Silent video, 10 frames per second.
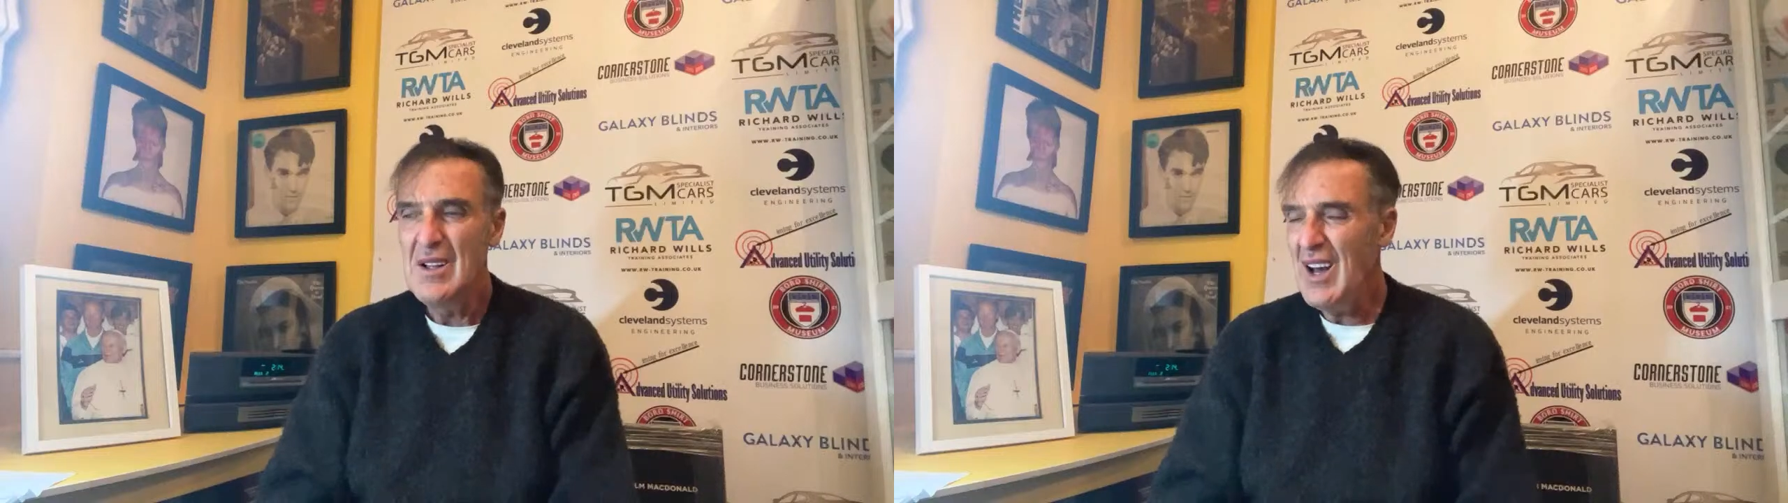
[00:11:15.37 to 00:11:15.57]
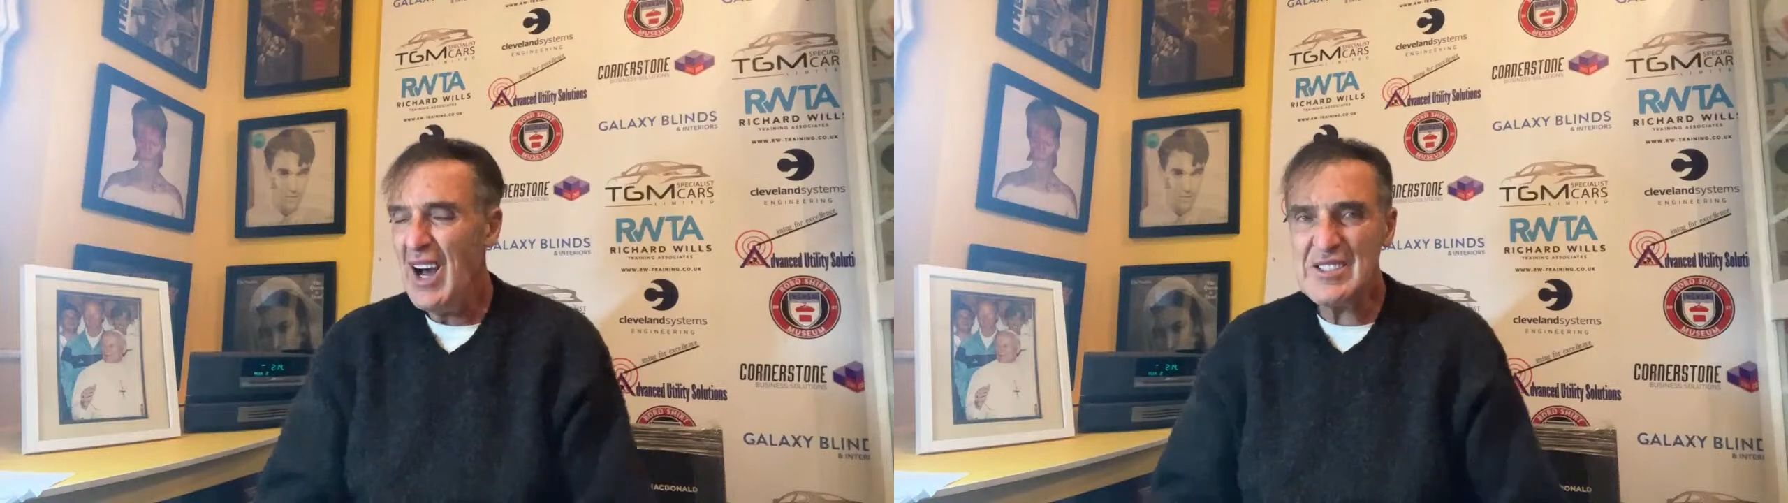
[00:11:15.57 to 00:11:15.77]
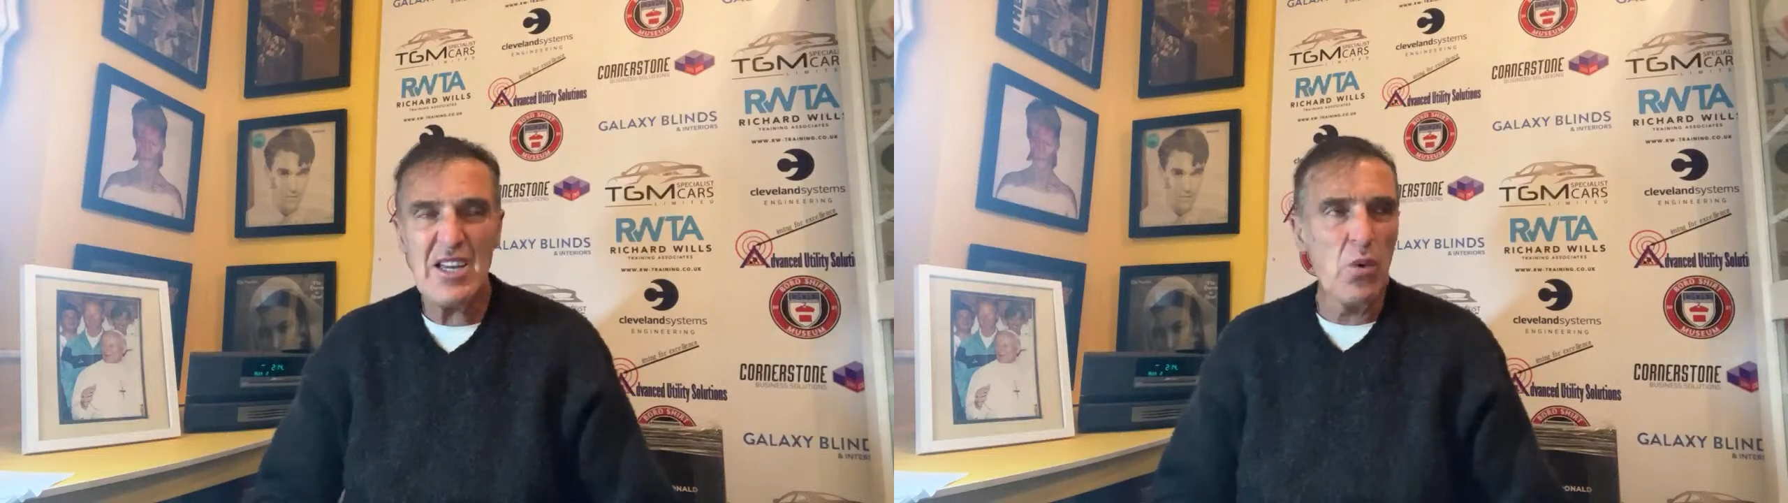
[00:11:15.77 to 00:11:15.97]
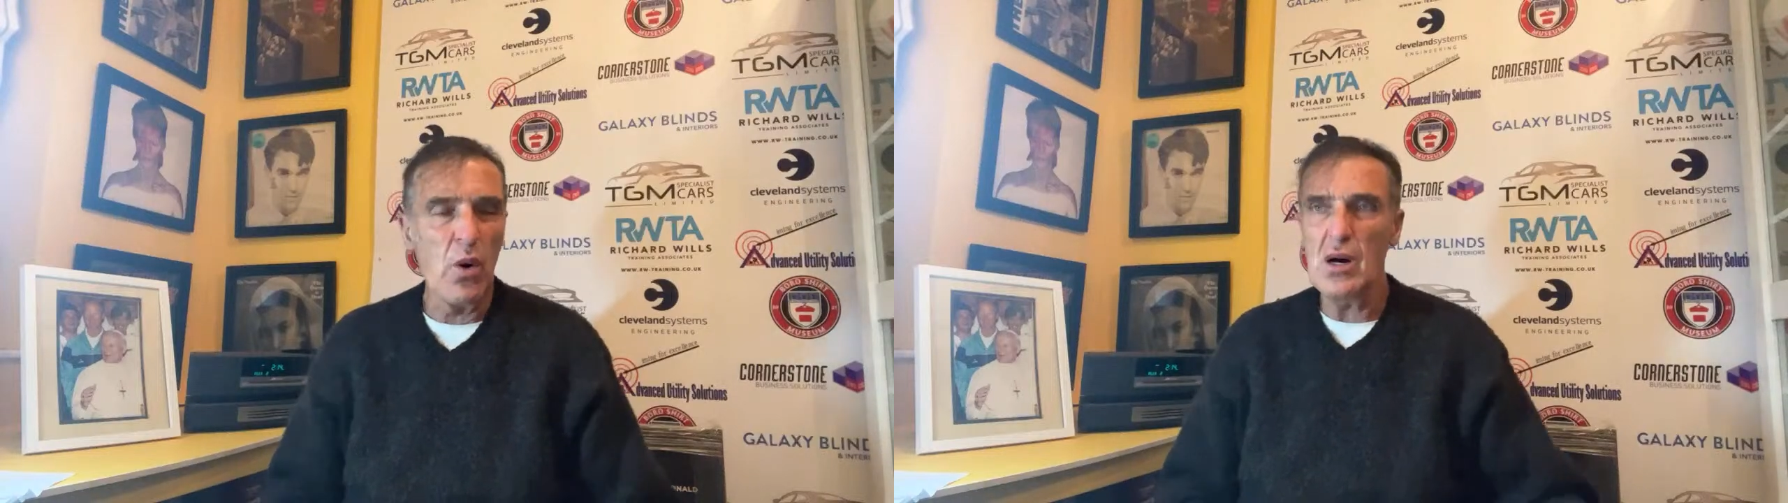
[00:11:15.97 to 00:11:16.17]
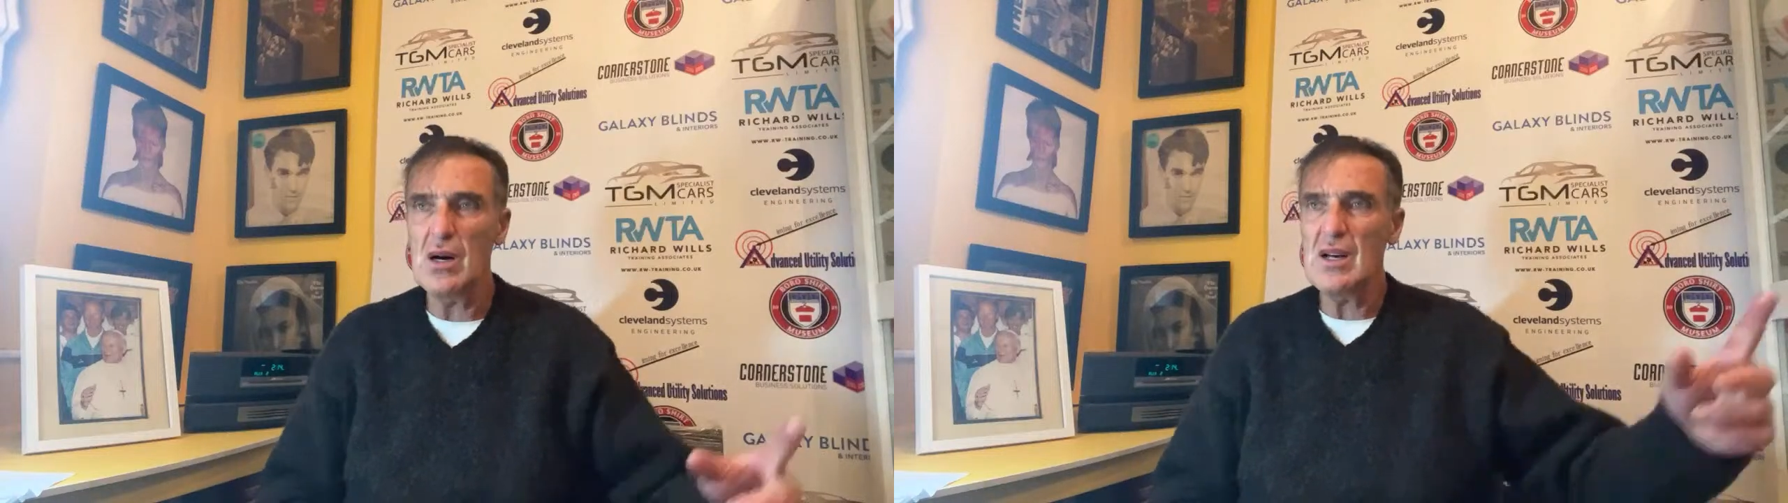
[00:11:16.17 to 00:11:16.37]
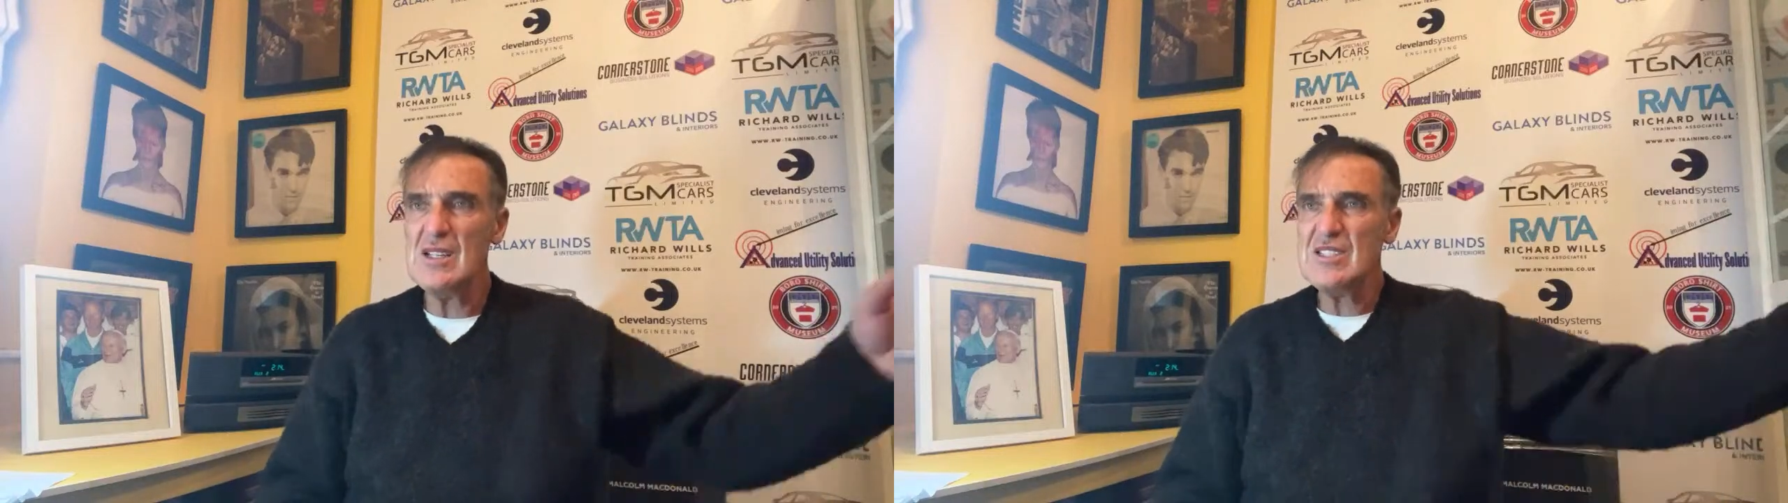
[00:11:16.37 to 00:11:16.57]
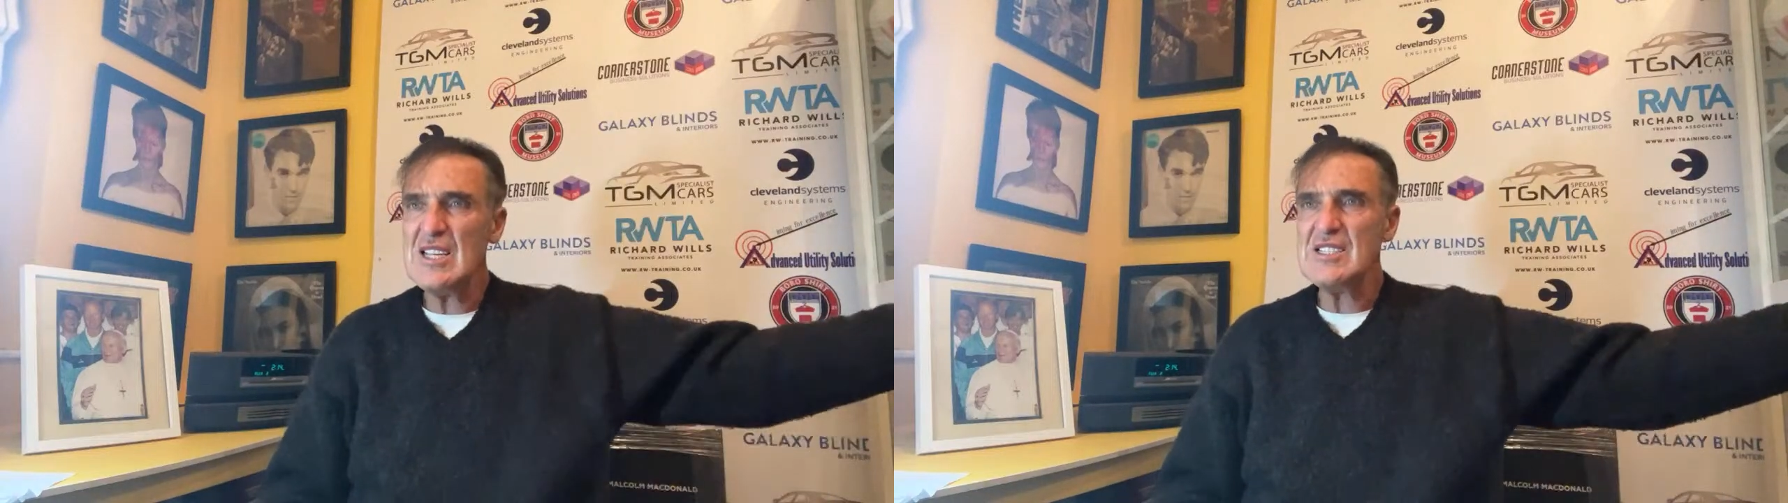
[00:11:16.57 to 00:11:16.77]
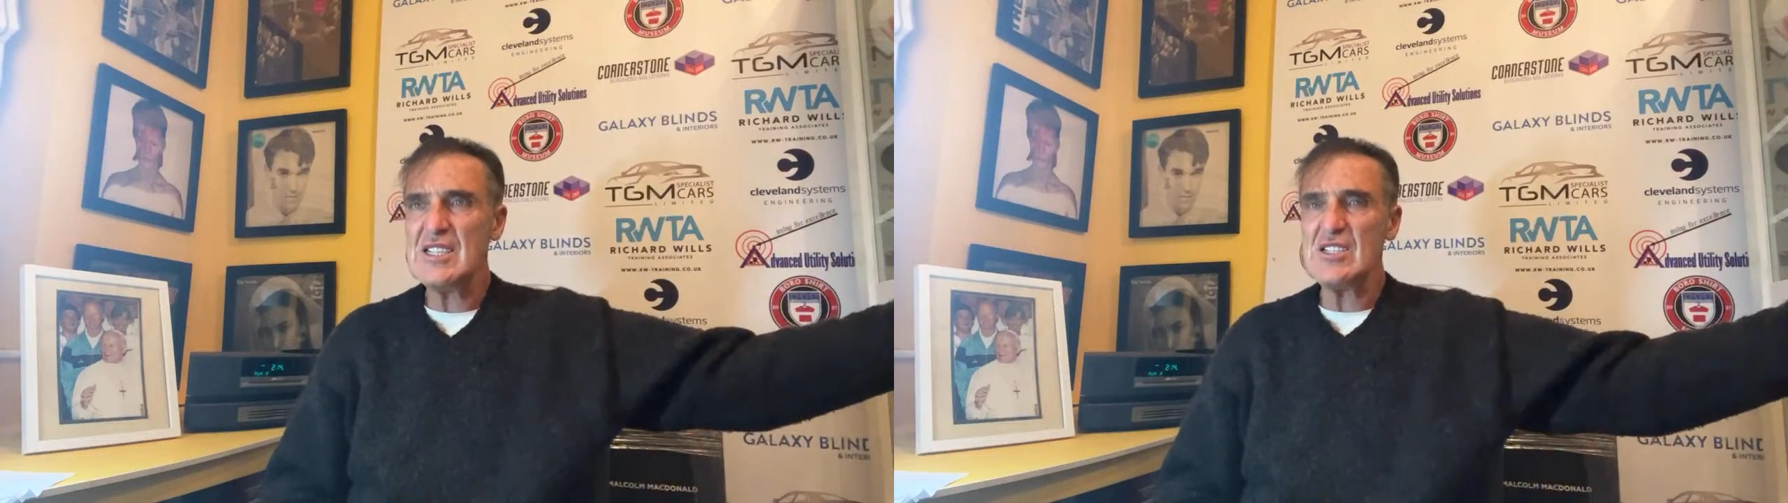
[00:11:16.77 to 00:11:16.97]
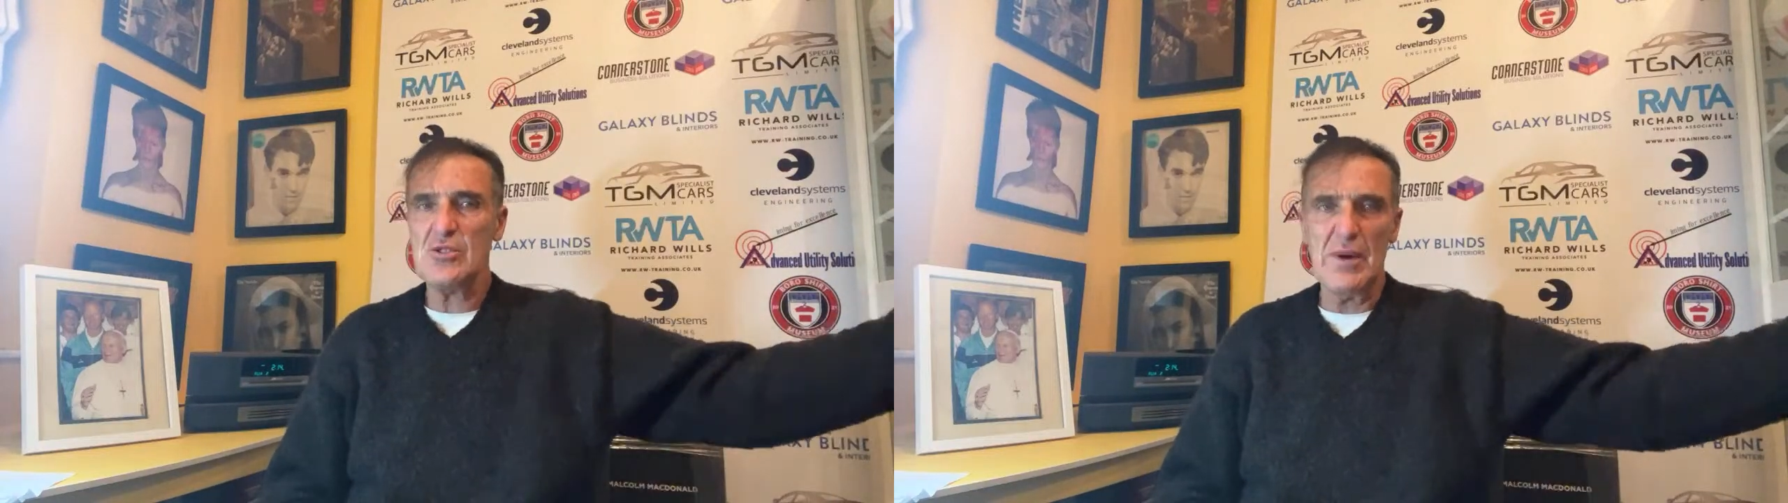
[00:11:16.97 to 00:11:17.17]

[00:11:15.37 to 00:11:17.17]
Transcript: I tell you what, it says 6